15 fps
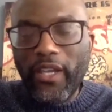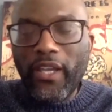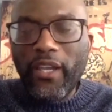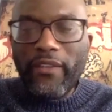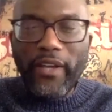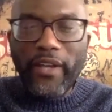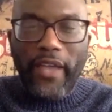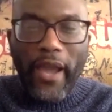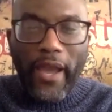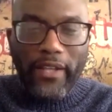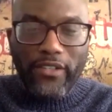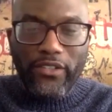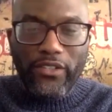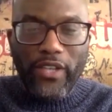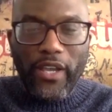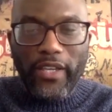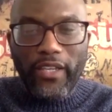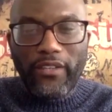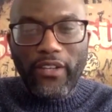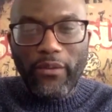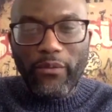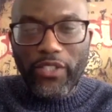like the actors are
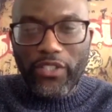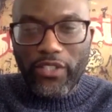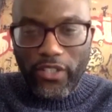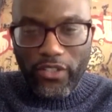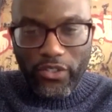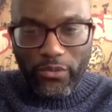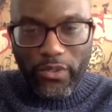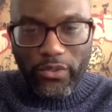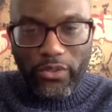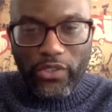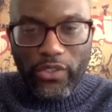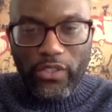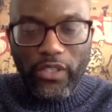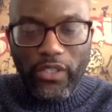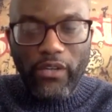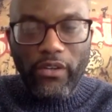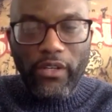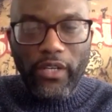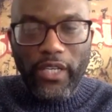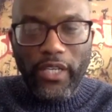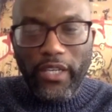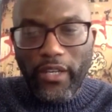getting their residuals,
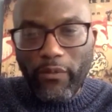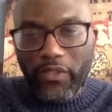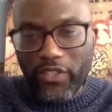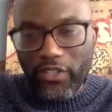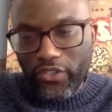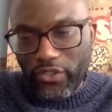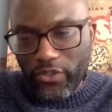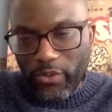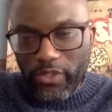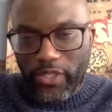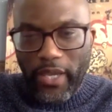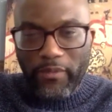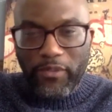and getting their residuals on time so